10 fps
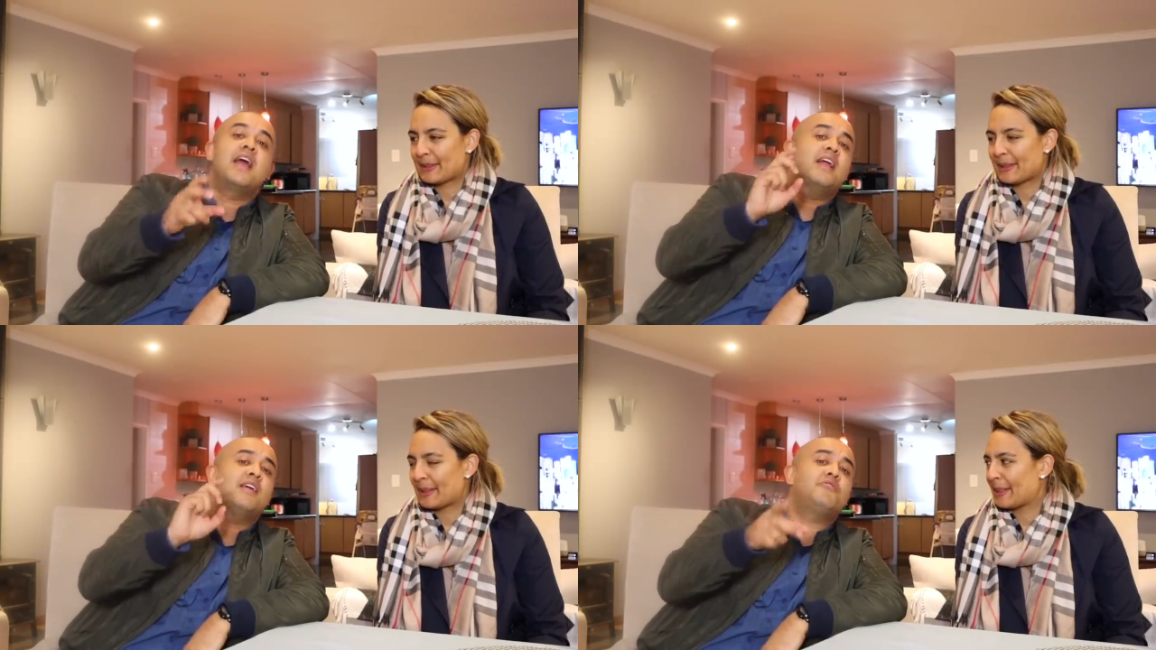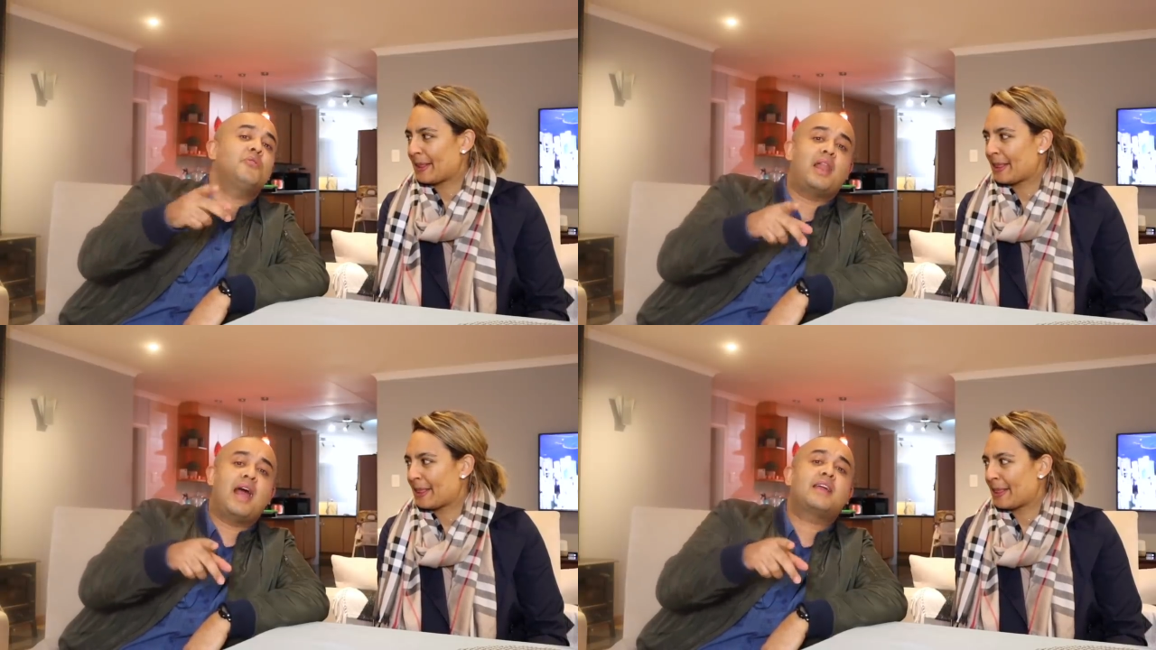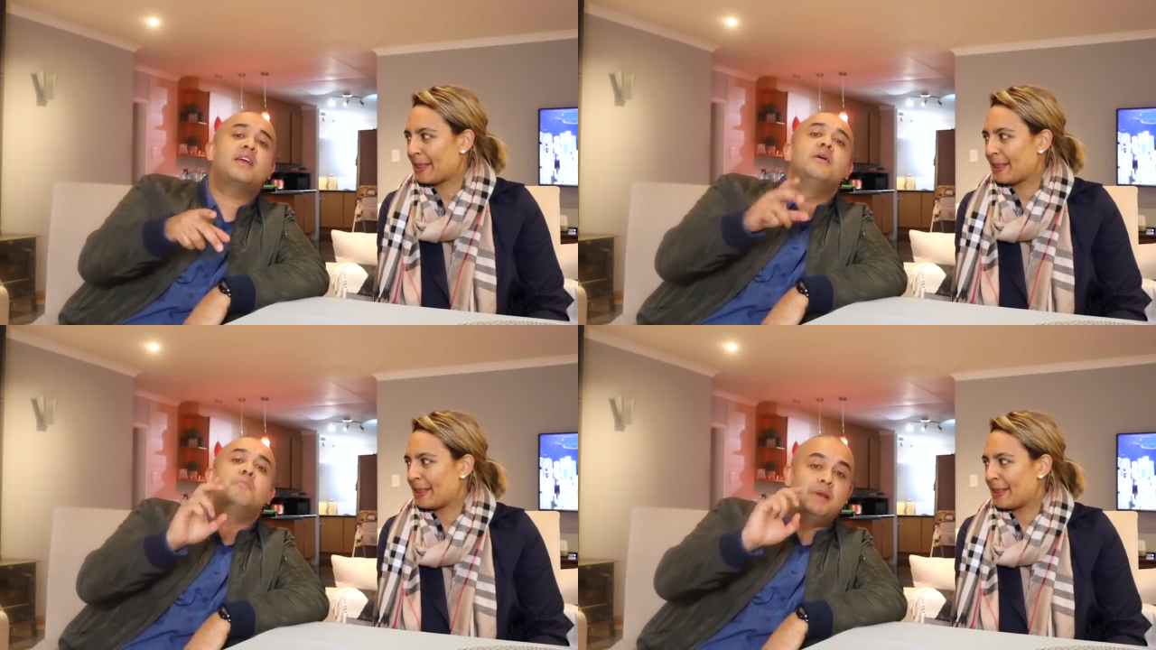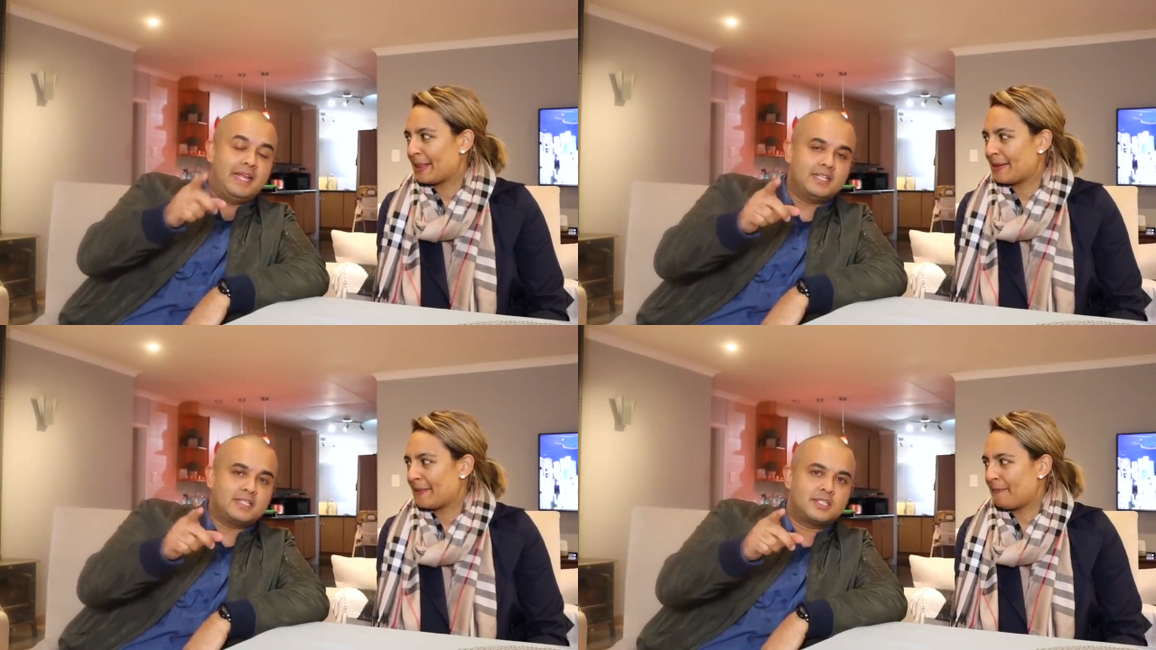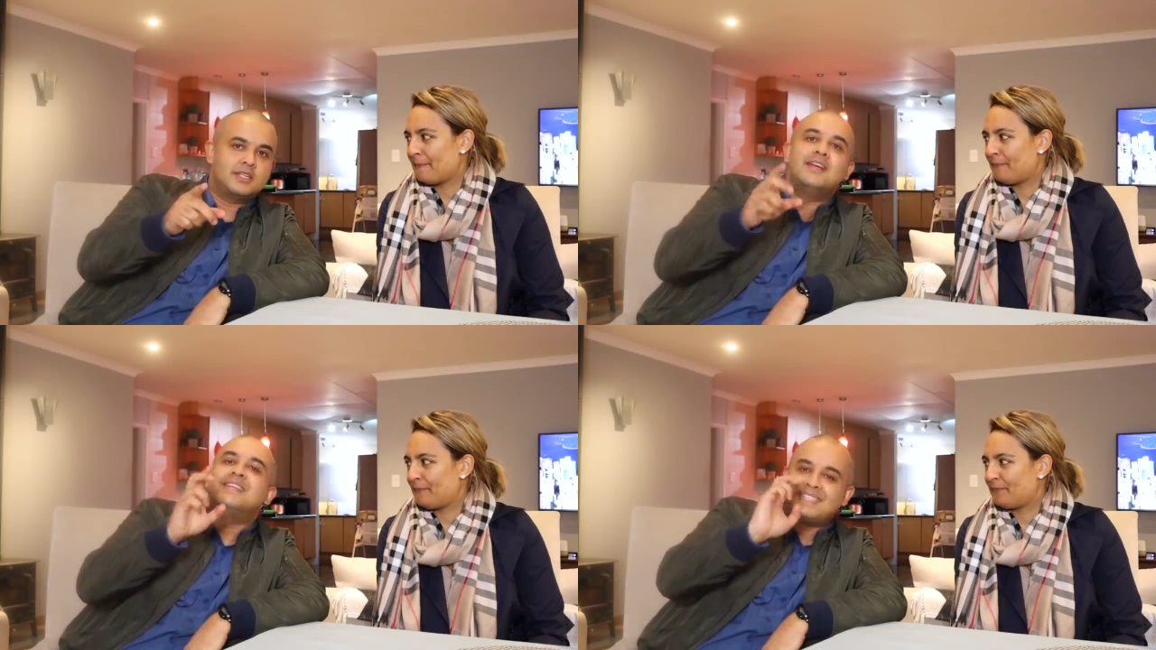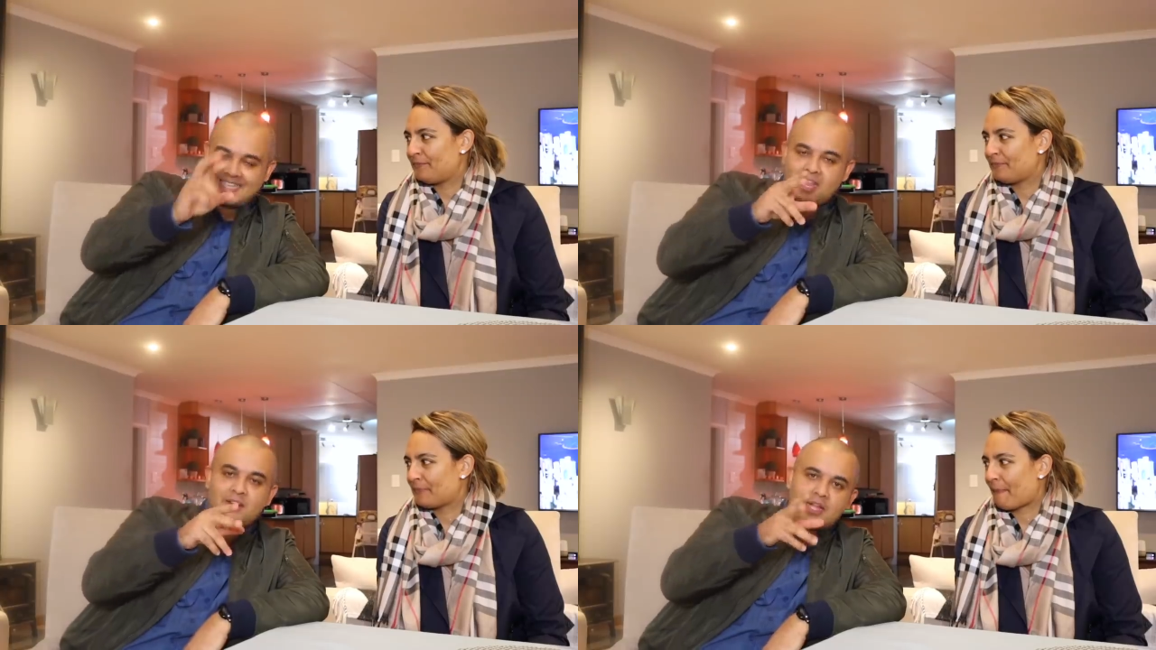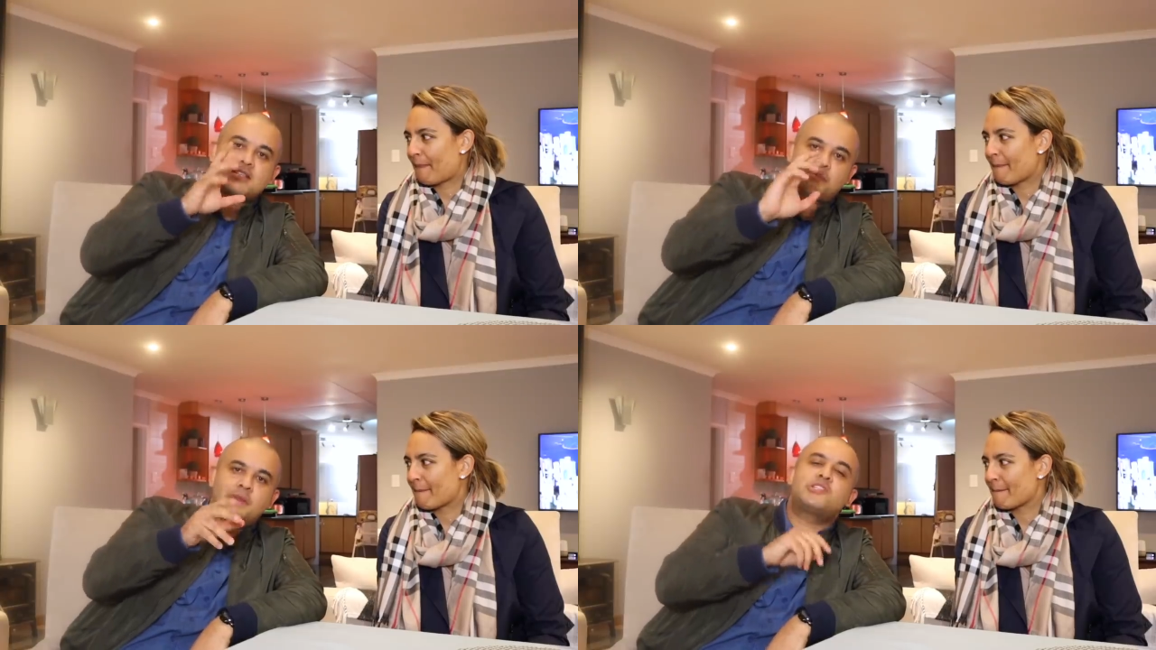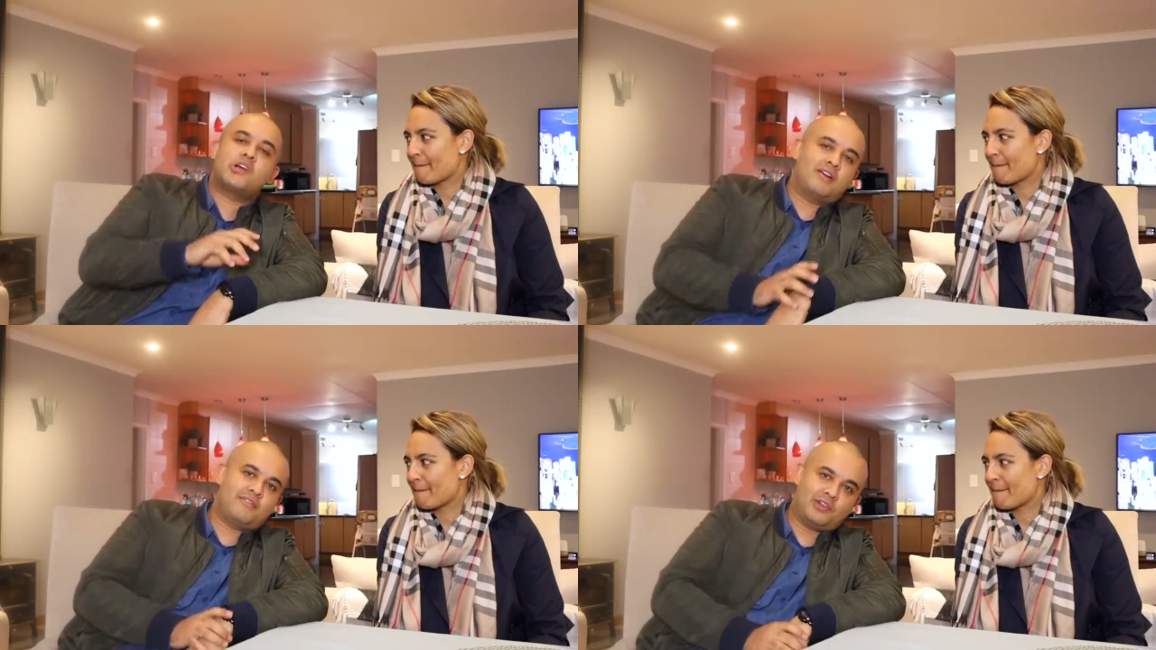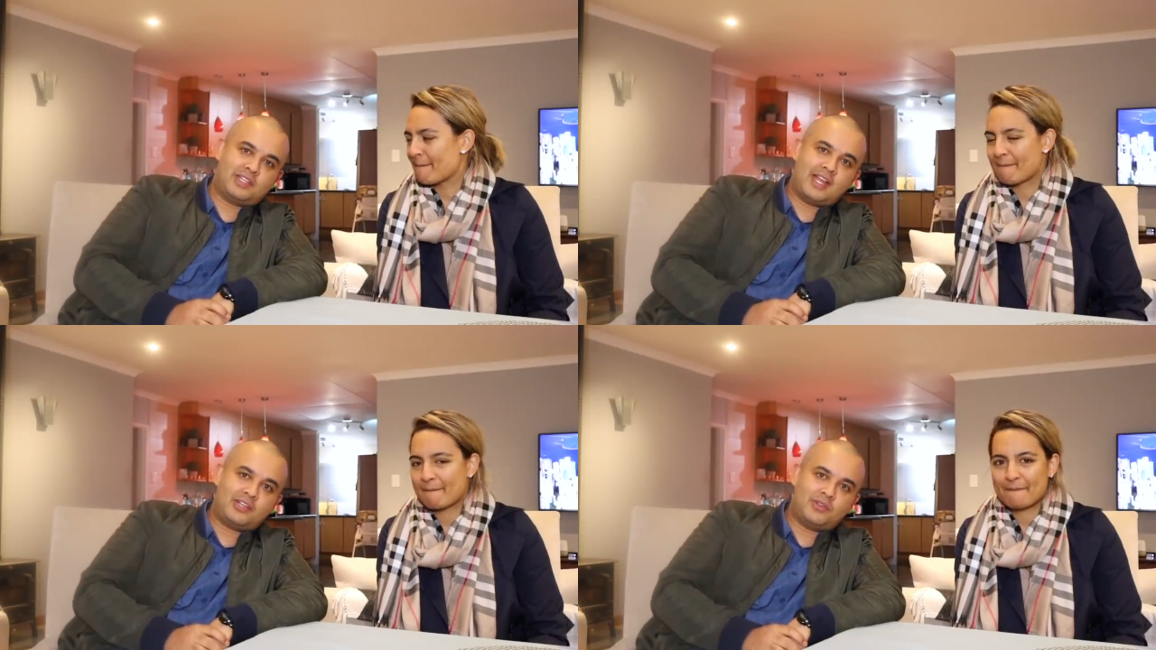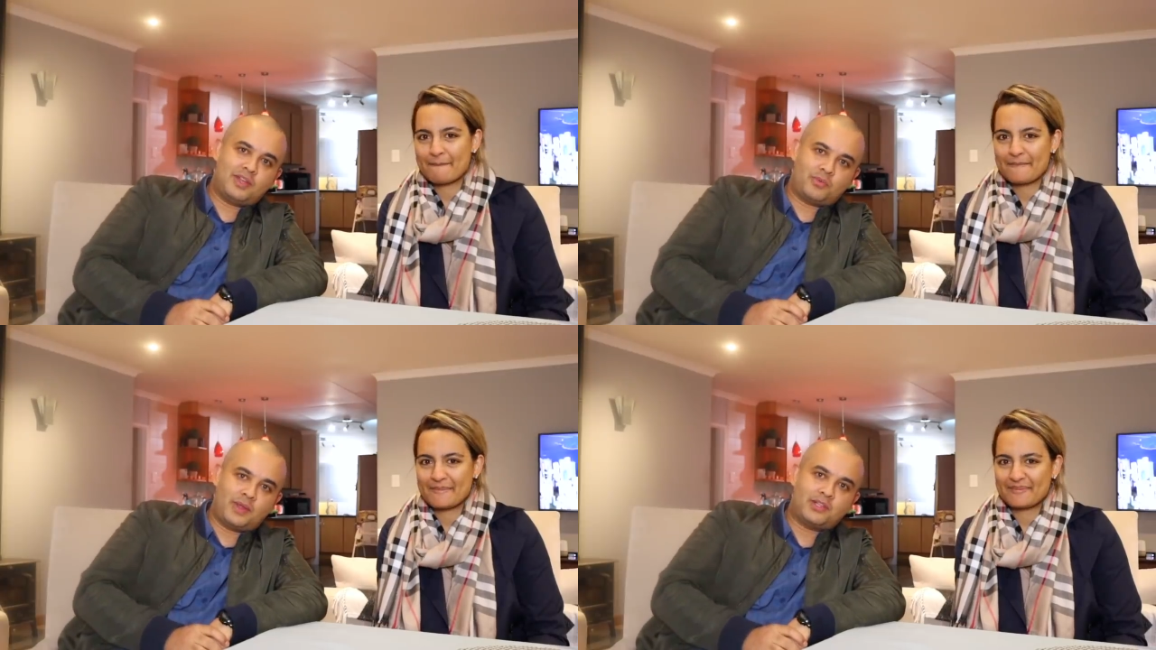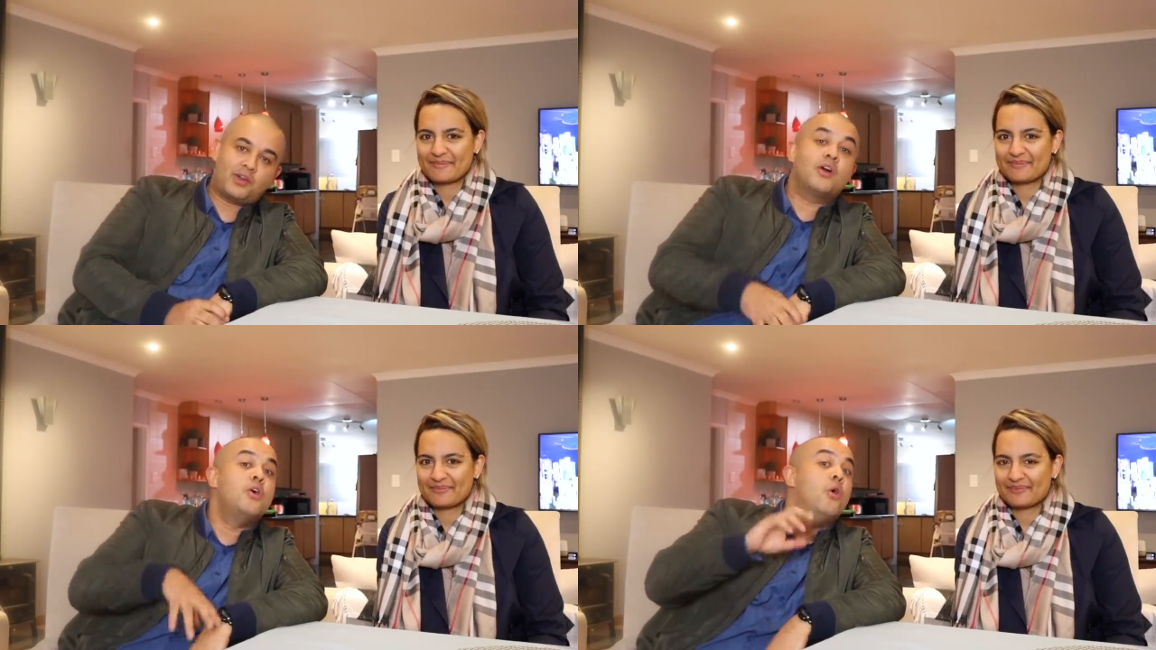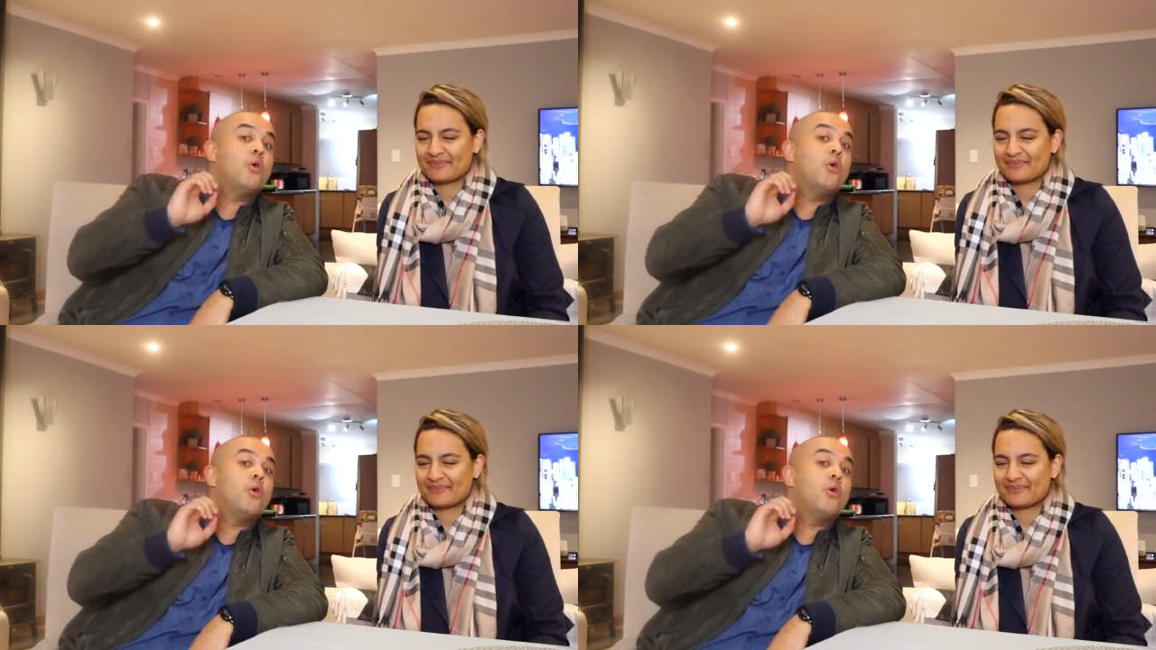Speaker 1: And if you like, please send us a picture of your tattoo that went wrong